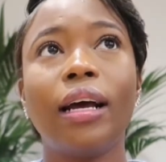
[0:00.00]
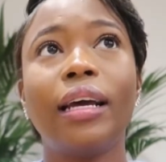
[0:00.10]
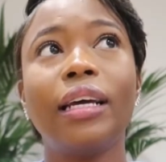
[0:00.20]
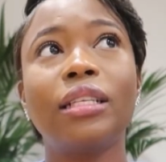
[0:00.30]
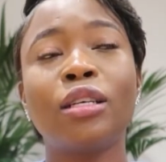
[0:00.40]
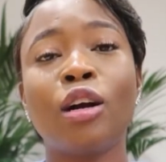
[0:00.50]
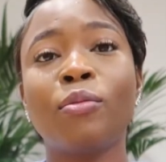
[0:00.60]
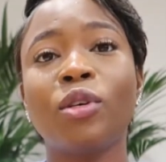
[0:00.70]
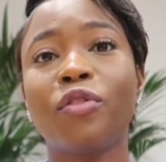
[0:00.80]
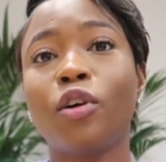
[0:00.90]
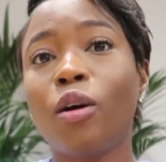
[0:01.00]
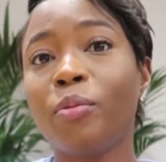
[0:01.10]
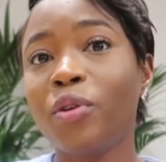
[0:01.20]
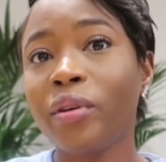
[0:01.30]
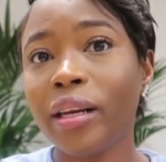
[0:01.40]
In terms of the
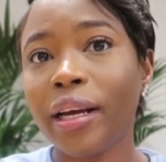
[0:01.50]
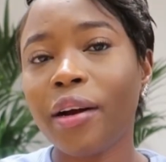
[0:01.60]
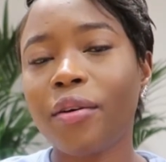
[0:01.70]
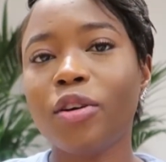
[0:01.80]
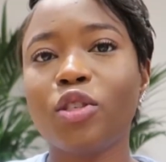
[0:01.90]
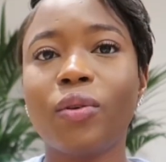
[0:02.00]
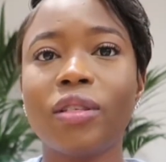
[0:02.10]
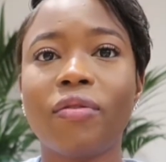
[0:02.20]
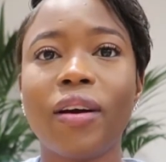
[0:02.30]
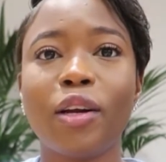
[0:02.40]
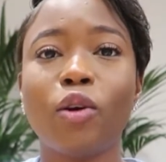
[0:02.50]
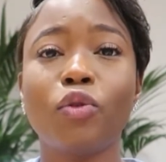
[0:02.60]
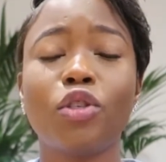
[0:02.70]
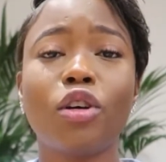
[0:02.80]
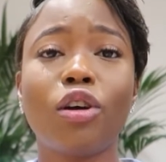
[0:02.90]
communal areas, you want to find
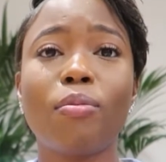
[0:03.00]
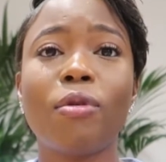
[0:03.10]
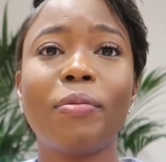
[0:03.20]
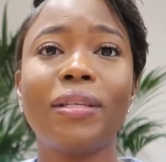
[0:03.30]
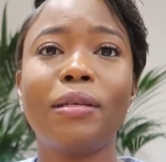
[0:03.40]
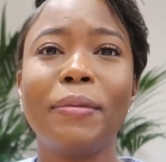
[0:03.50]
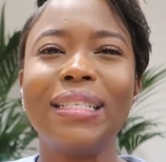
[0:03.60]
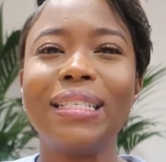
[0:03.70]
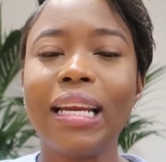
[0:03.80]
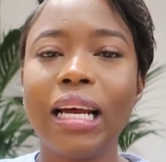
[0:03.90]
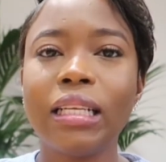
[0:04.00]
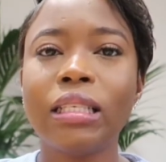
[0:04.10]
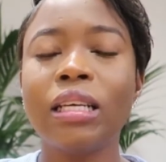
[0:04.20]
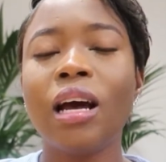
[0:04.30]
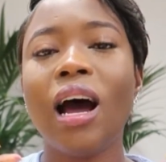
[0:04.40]
out your property
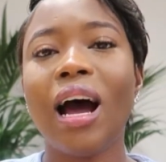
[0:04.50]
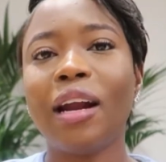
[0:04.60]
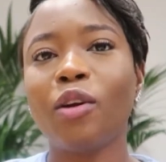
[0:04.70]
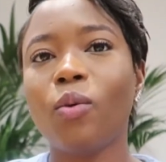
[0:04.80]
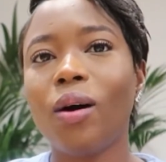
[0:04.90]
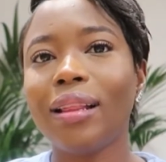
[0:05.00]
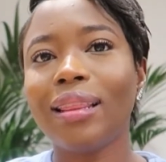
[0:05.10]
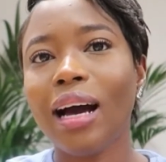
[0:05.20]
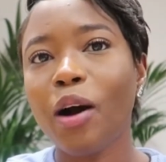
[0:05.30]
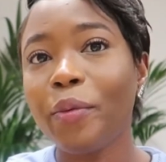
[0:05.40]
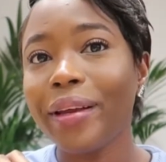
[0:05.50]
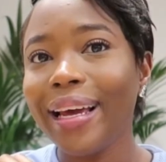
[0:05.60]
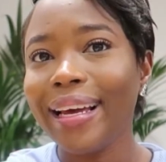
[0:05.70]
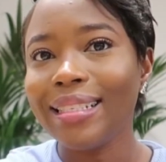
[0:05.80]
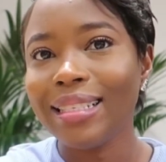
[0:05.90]
maintenance and what that will
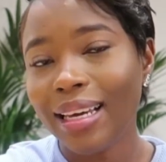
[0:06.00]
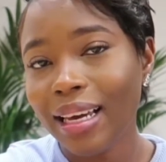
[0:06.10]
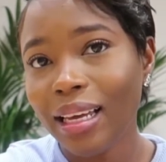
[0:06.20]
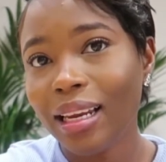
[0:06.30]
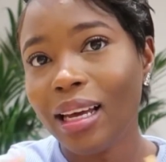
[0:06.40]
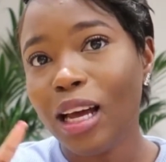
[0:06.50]
entail.